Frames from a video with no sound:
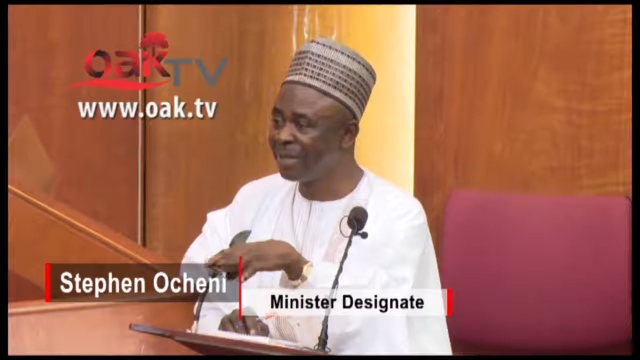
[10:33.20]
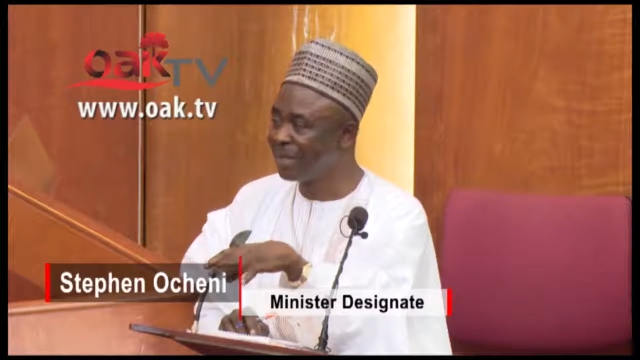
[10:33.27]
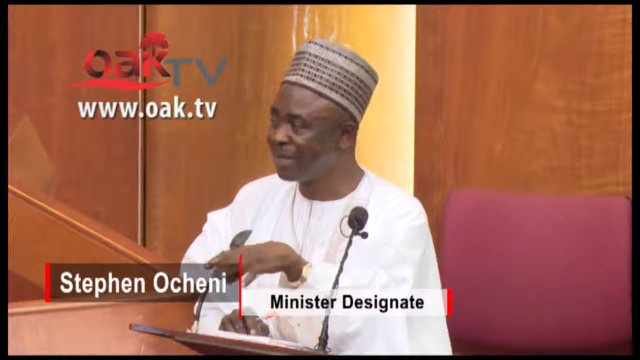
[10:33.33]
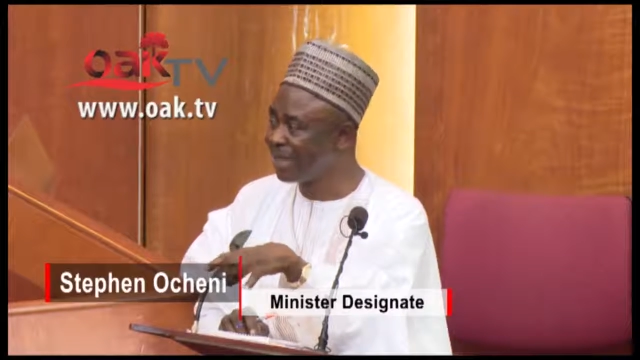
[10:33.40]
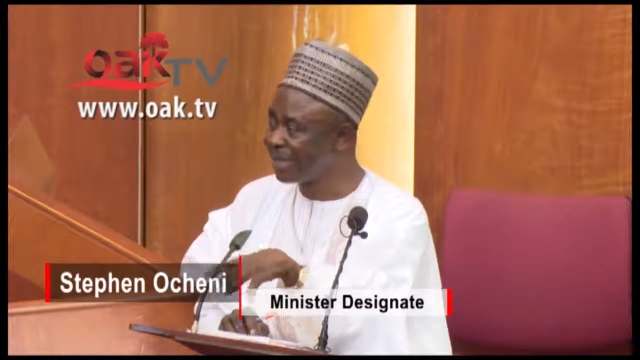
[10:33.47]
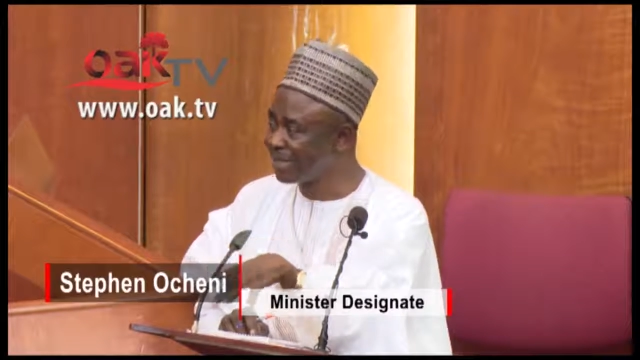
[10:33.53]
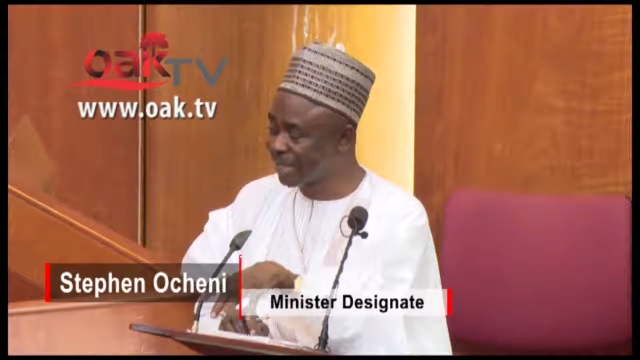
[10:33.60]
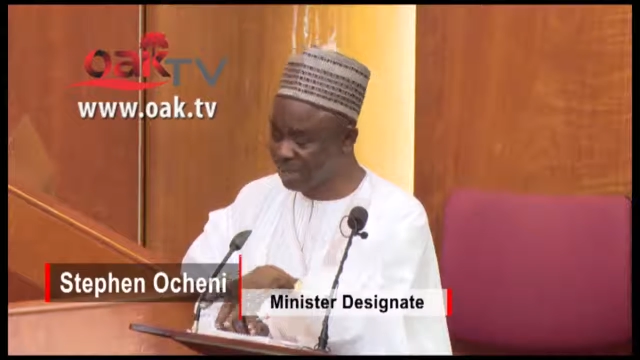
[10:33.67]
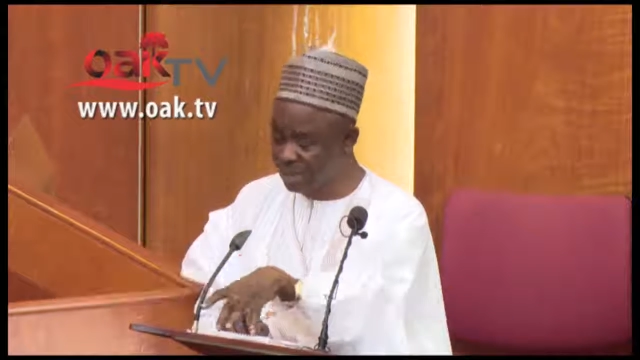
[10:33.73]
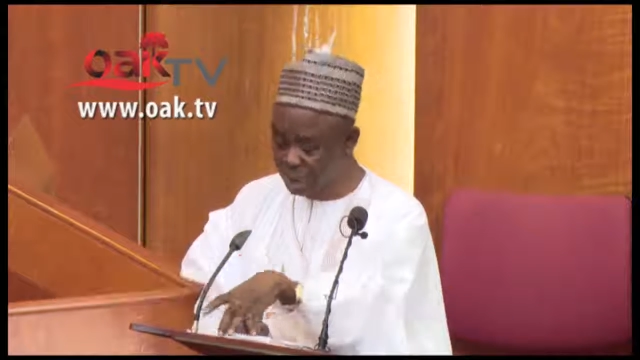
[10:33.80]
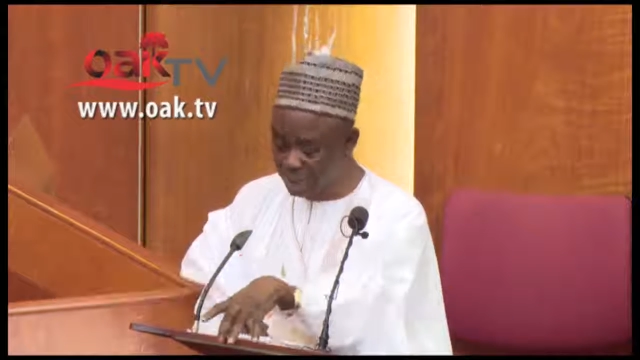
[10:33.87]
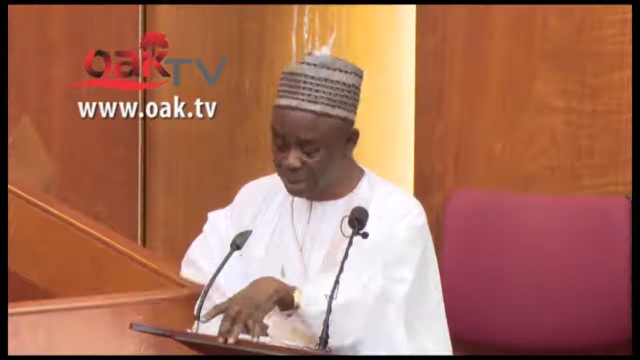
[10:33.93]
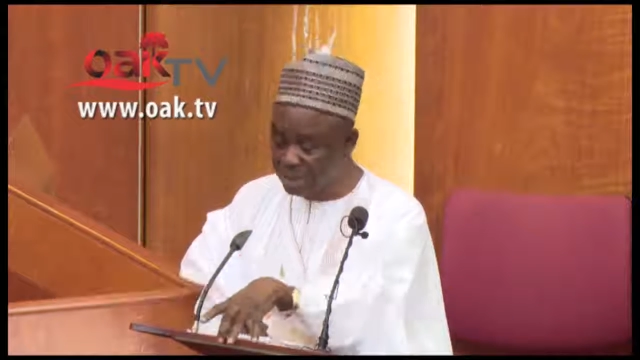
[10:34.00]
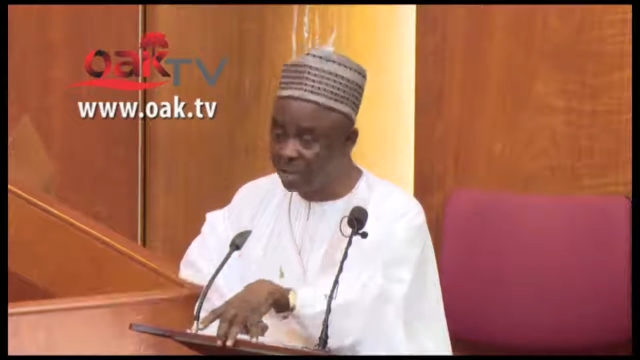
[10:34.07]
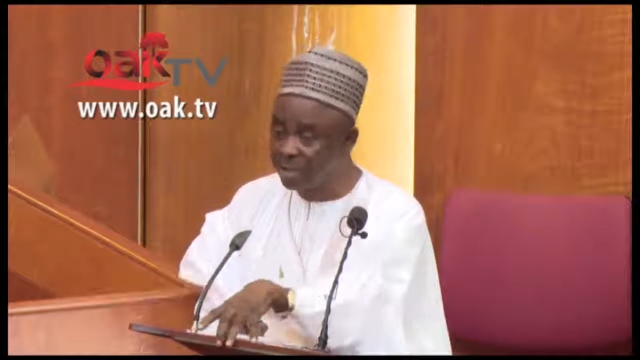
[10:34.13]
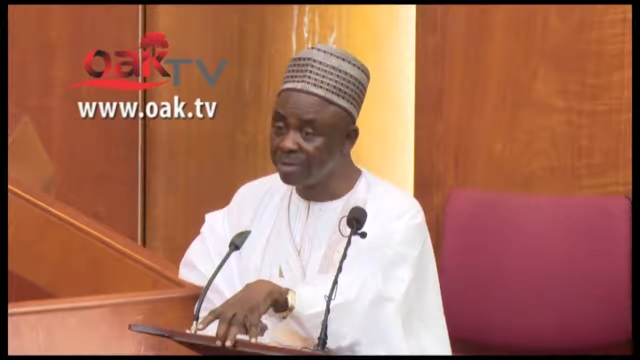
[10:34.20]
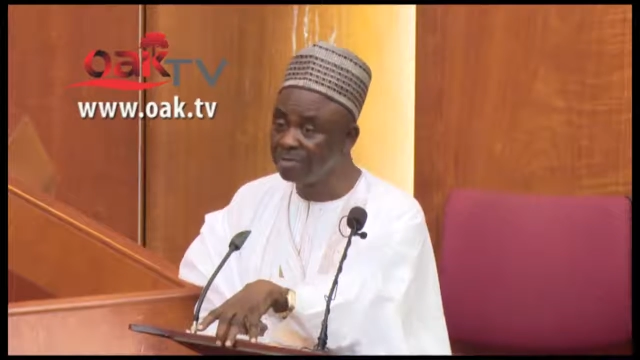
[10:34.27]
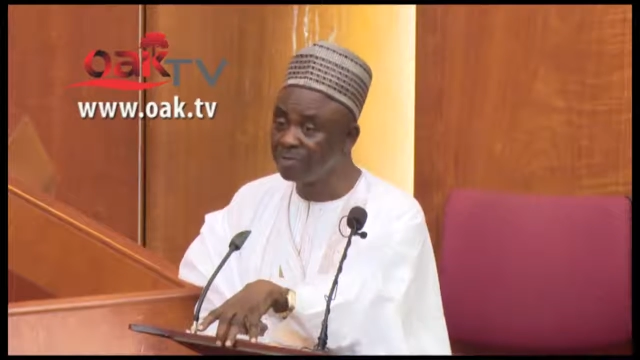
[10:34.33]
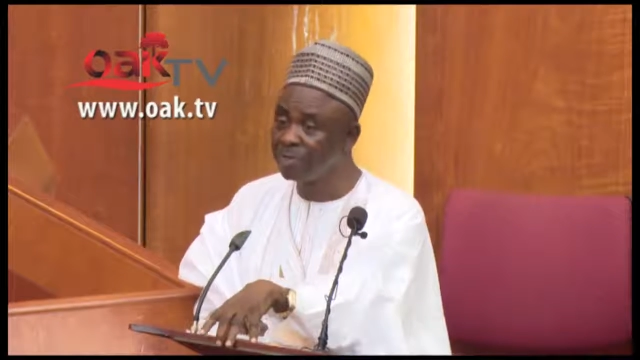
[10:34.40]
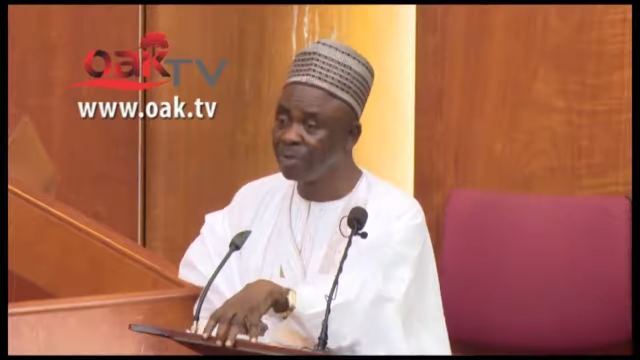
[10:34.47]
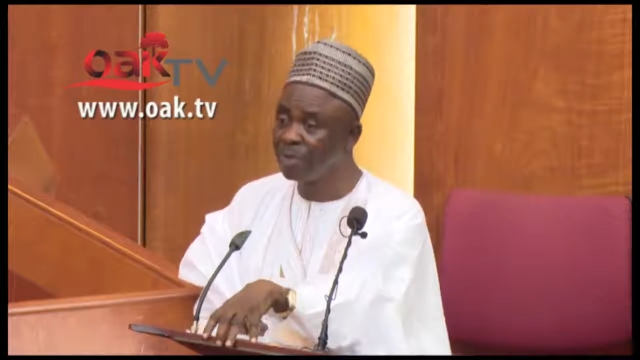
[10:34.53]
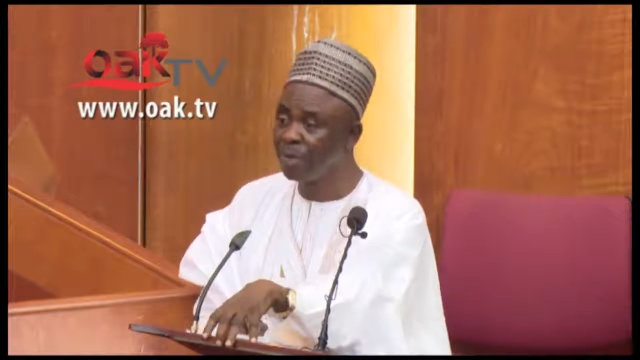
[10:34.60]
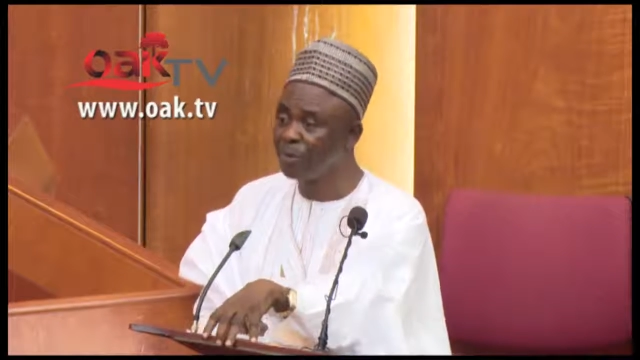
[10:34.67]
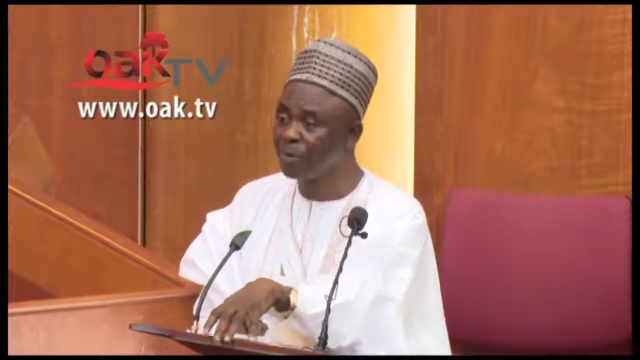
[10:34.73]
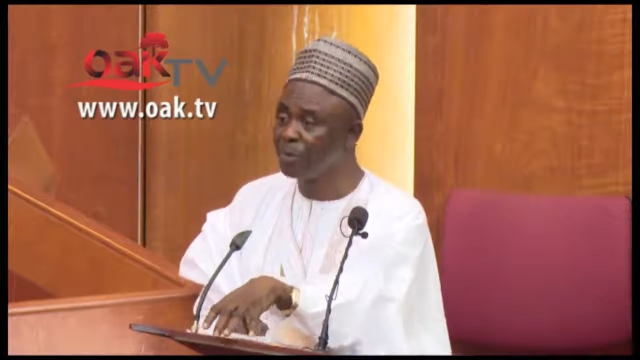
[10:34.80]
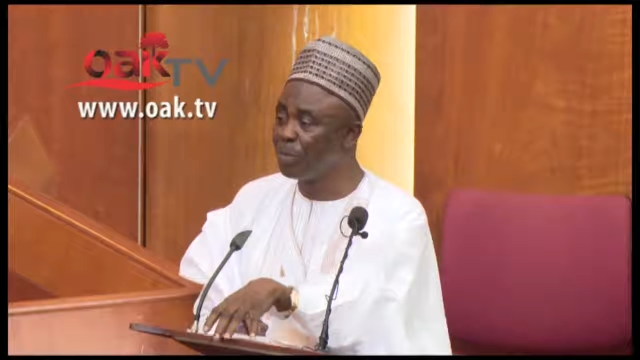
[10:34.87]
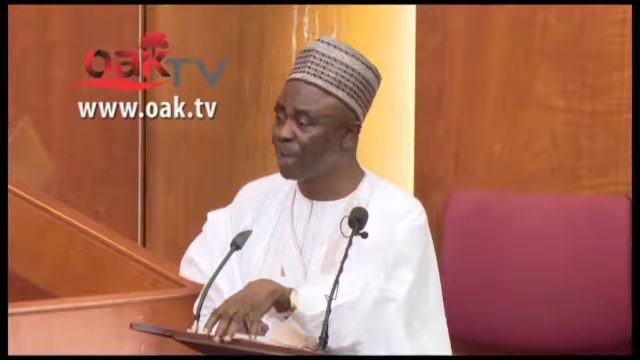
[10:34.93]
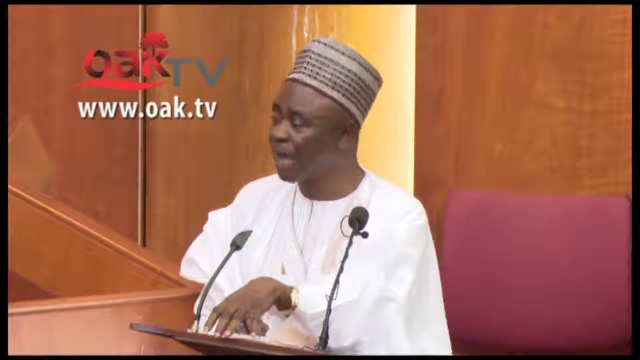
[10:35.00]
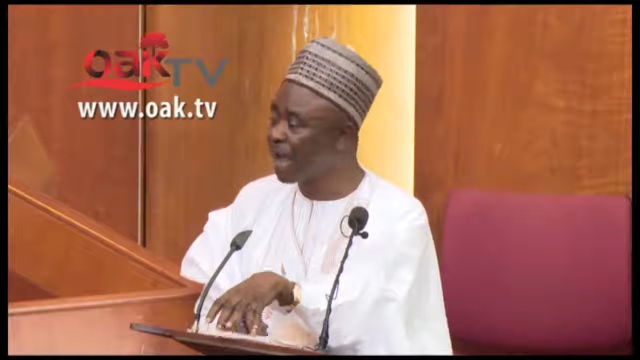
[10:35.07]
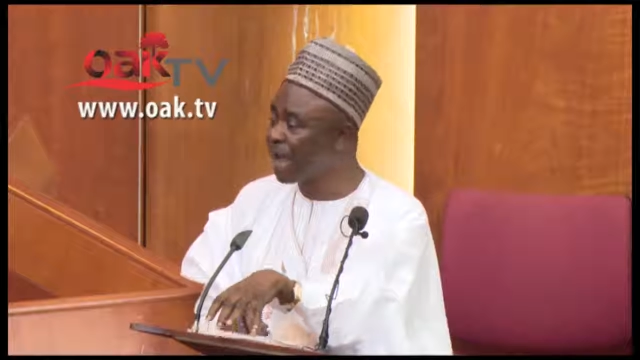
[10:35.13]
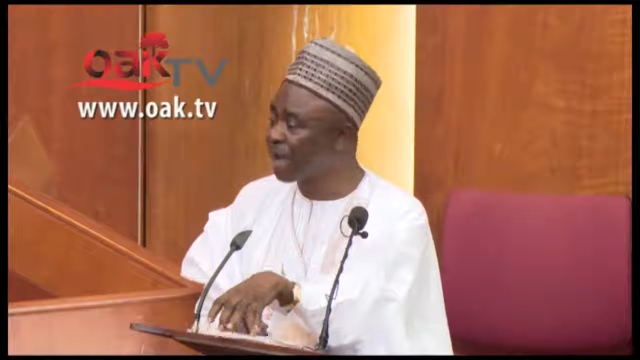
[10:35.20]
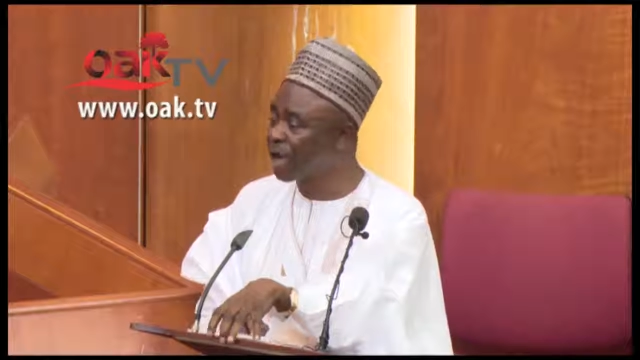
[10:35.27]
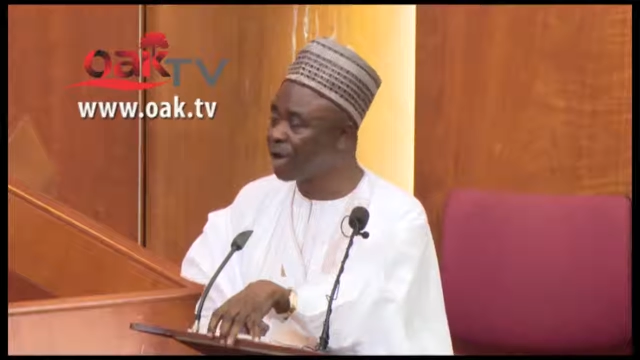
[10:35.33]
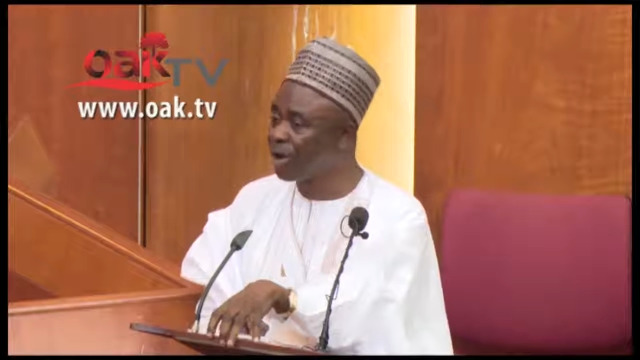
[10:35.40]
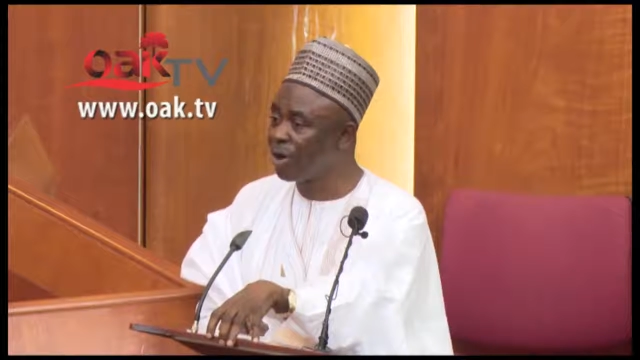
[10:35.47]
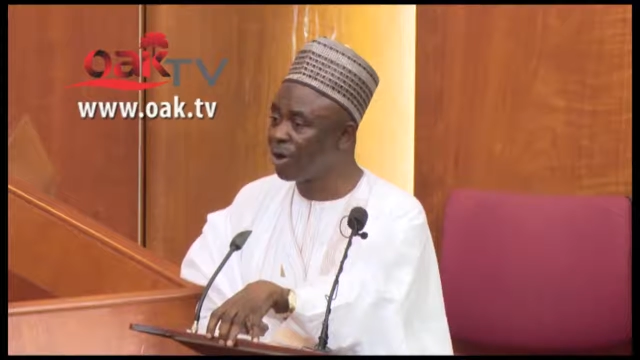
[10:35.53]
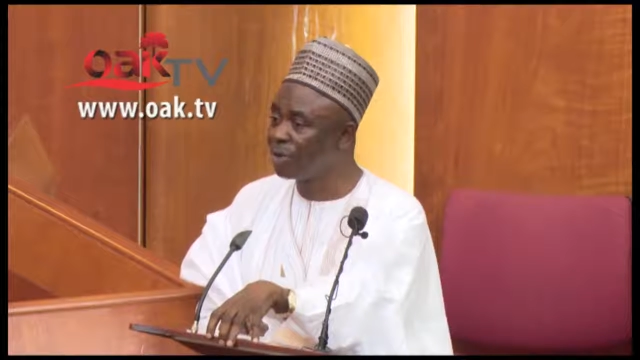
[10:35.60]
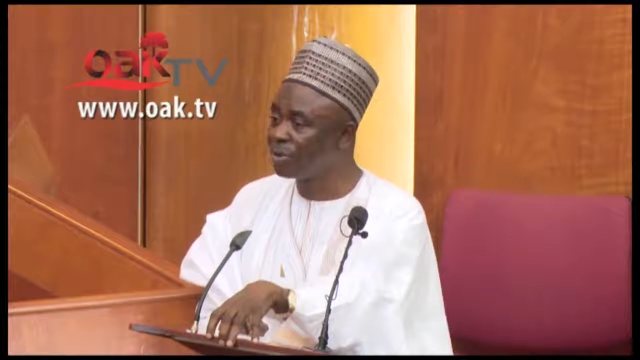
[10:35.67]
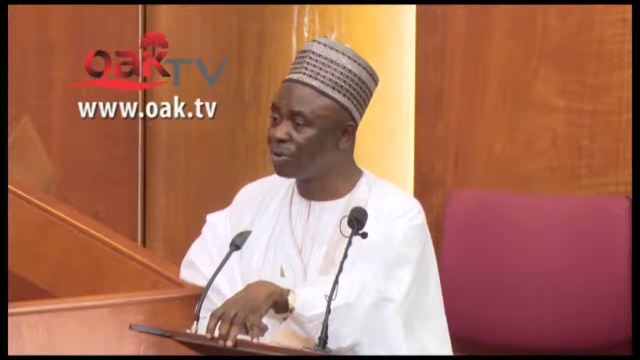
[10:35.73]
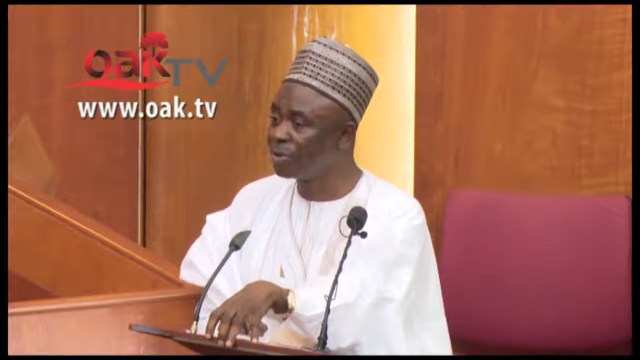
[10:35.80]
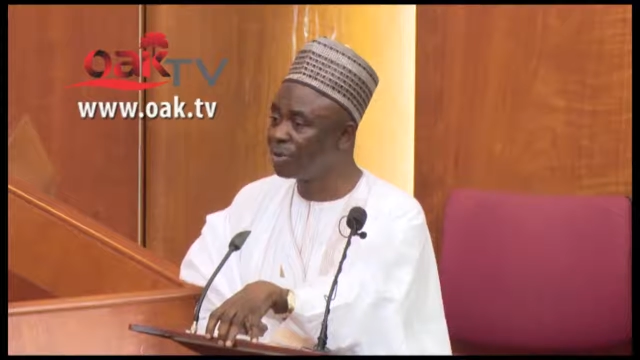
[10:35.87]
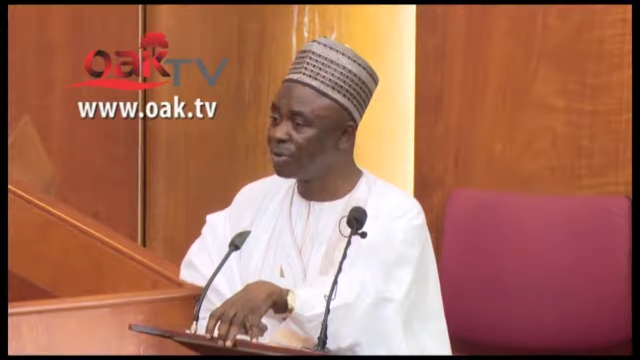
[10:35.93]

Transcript: This discussion will be anchored